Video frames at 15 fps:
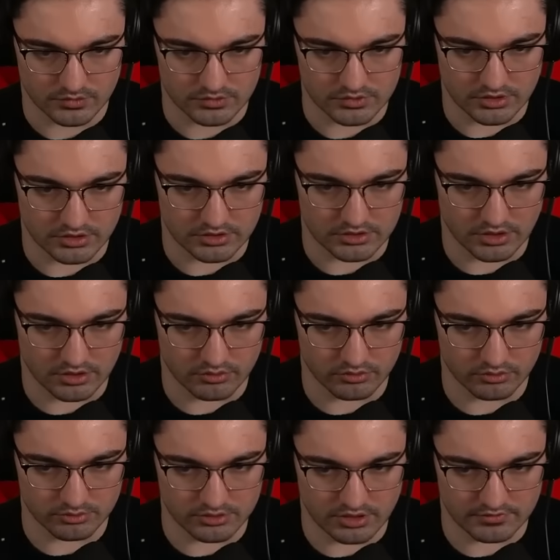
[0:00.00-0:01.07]
There's not a ton of
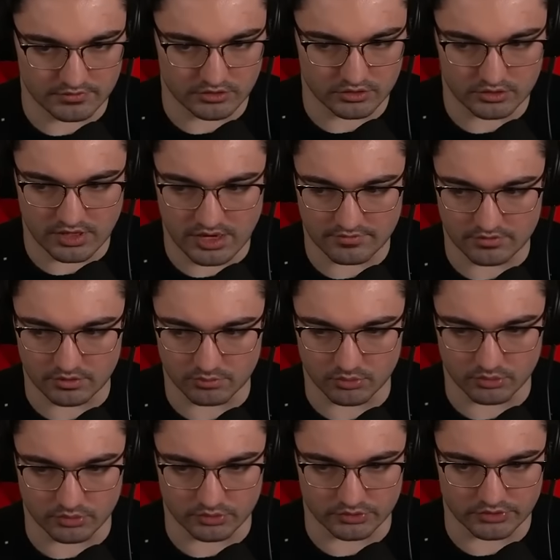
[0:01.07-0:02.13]
rooms left in the drafting
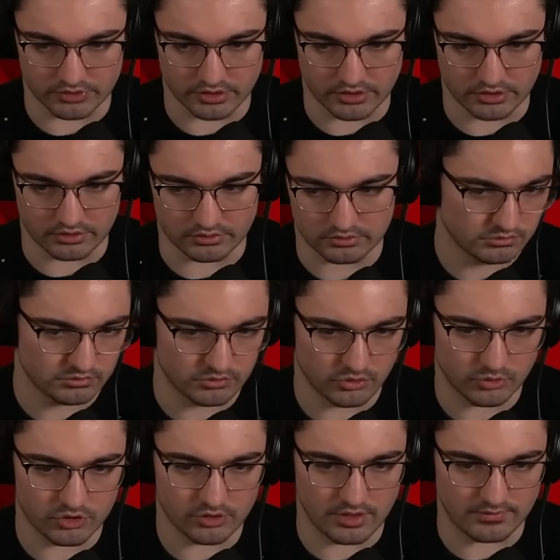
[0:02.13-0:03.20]
pool, so... And
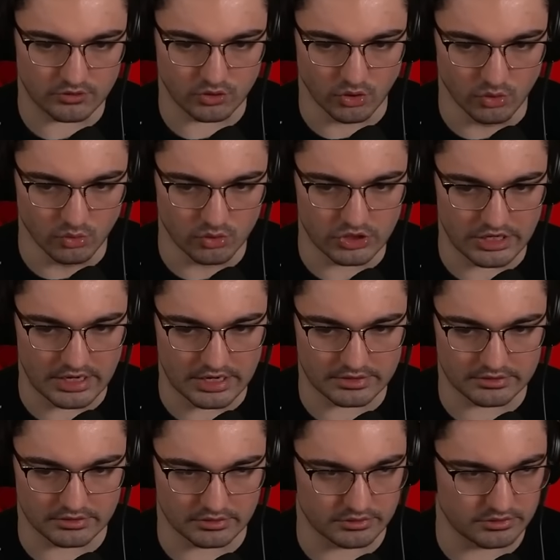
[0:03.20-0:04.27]
we do have 2
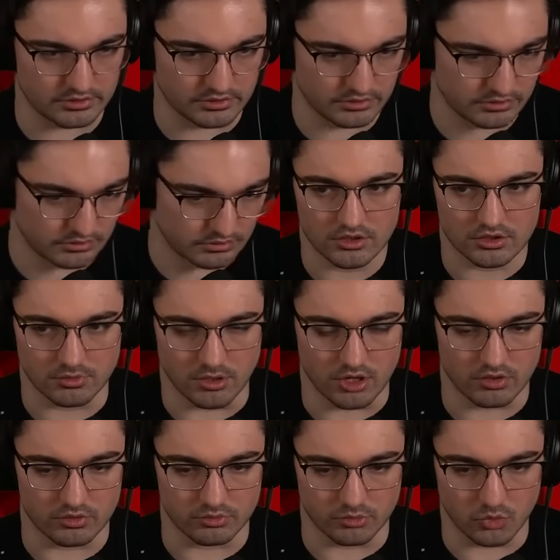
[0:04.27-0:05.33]
chances
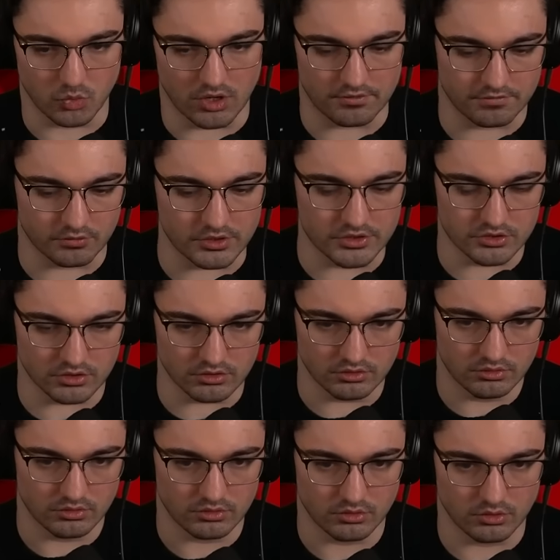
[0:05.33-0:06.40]
tomorrow room. We want freezer
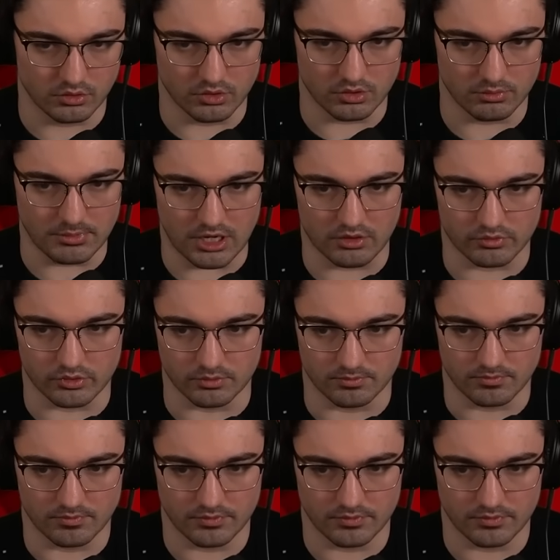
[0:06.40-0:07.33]
or mailroom.